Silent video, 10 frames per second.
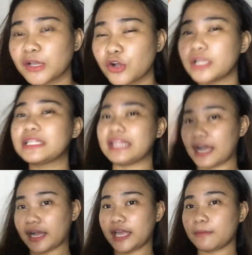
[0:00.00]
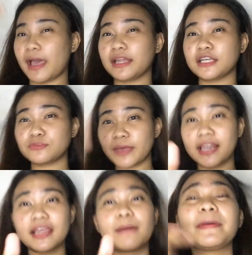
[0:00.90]
good luck. And might as
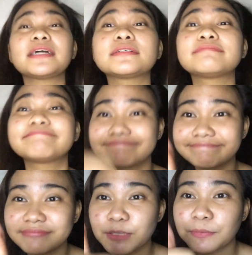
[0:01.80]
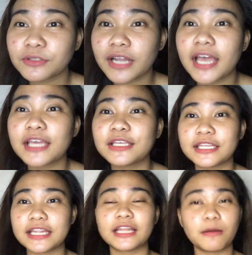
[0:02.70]
well kapag napatunayan
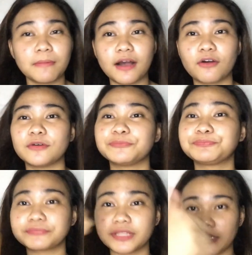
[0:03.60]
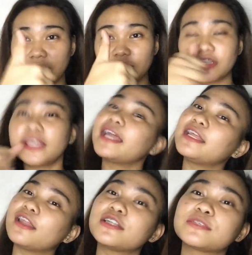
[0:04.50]
niya na tama ako, like niyo yan
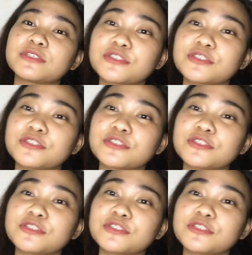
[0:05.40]
and also